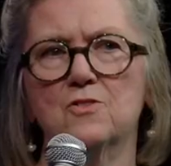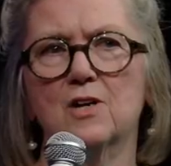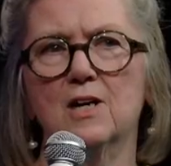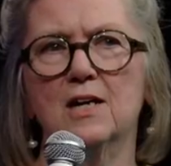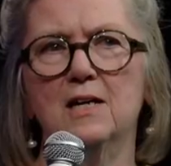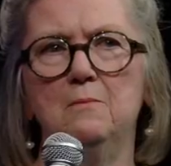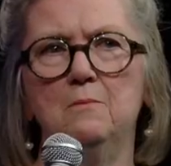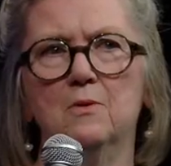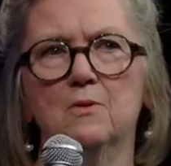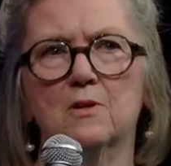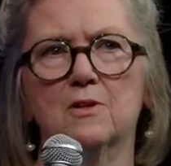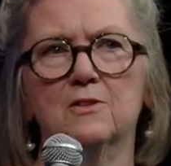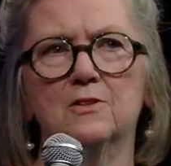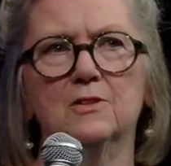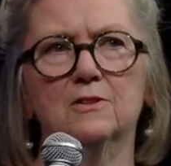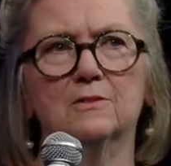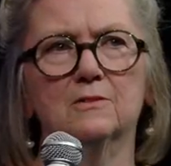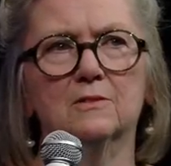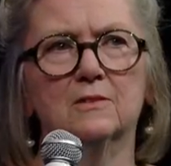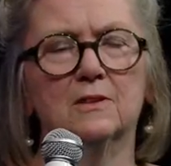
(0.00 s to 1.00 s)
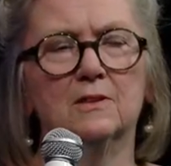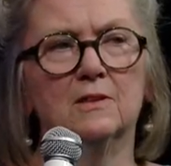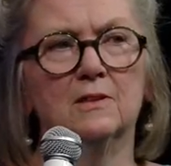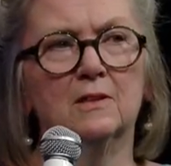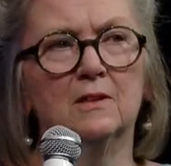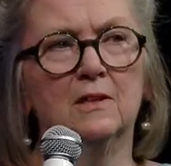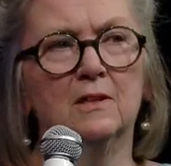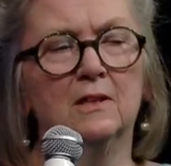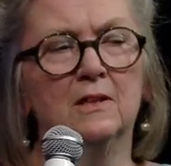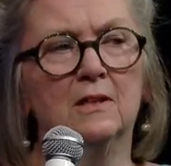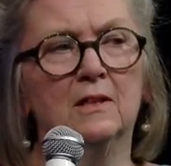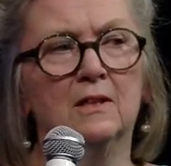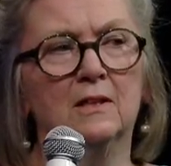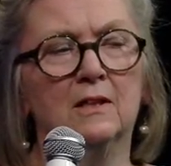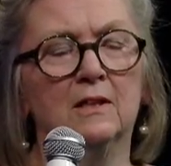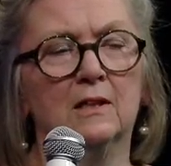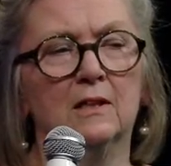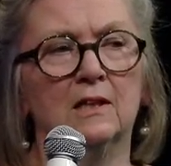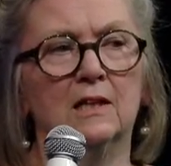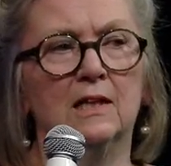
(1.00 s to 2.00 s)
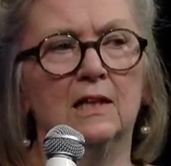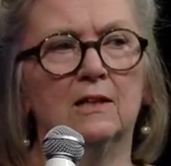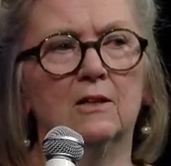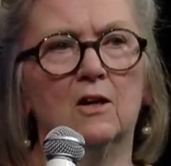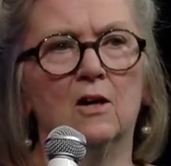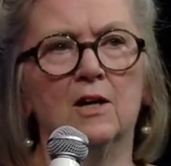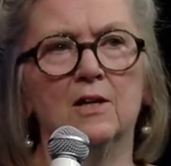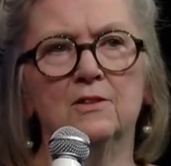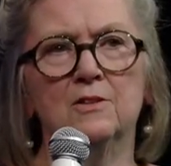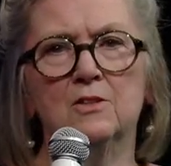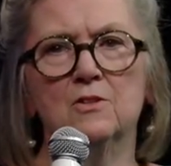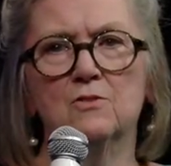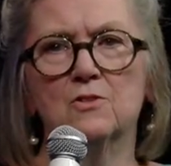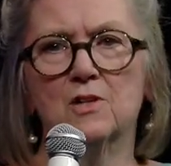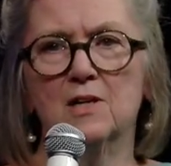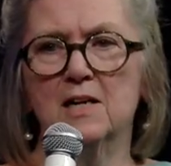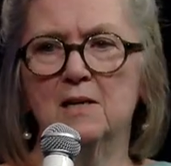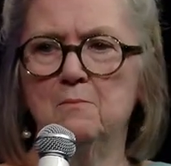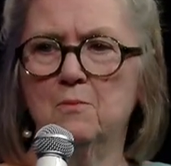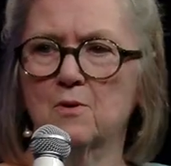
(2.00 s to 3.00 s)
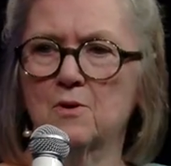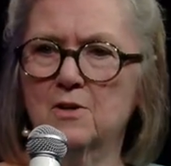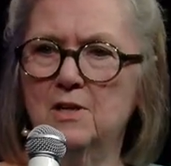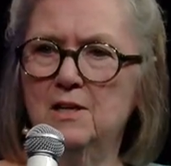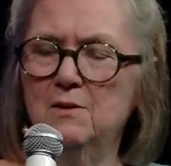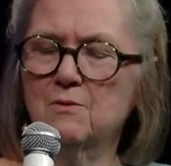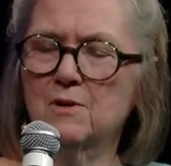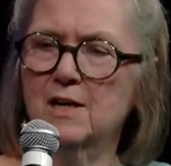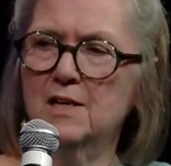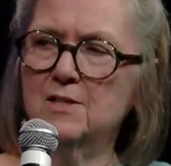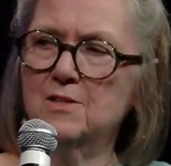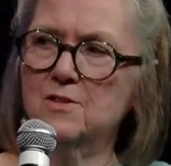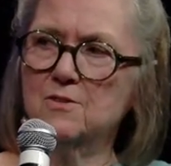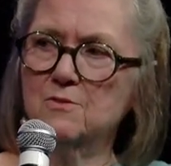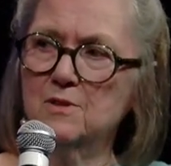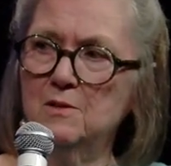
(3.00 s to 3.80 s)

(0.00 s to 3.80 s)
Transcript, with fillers: a dry board. And on the dry board, he writes